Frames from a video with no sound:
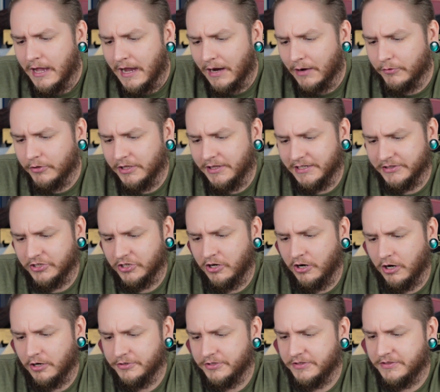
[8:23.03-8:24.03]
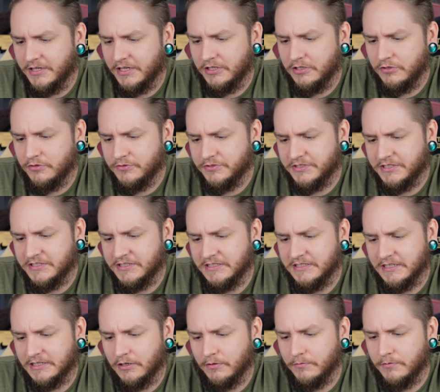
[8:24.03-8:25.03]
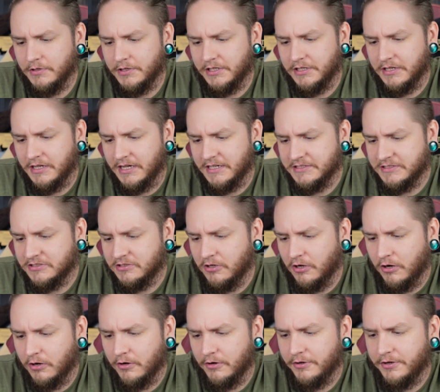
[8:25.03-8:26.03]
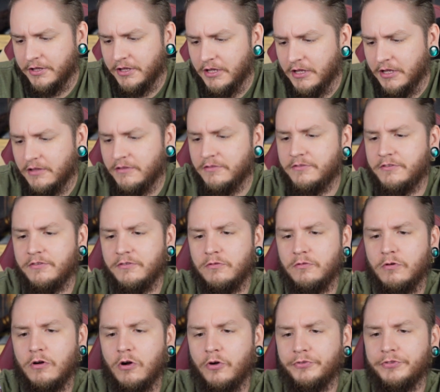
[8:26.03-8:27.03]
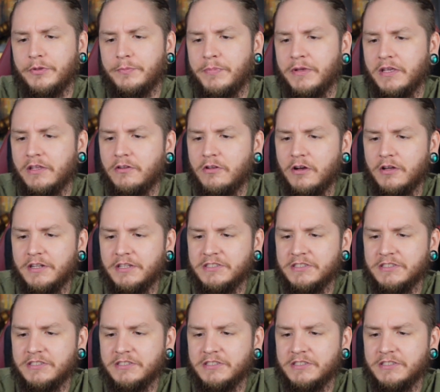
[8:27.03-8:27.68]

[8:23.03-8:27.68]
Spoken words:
I really like the card that they use. This is like a really nice card to hold the pen on.